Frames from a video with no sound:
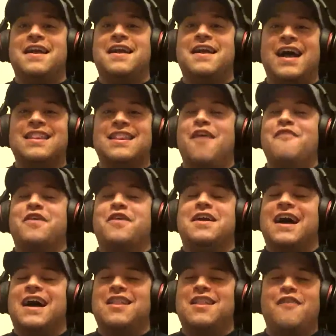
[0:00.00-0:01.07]
I love it.
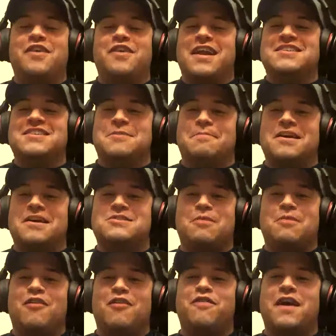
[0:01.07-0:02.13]
I love it as a
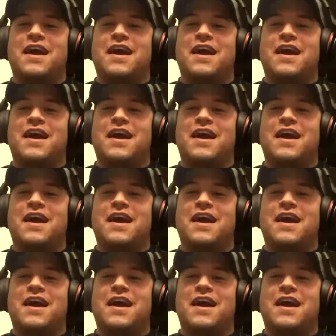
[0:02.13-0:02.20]
baseball fan.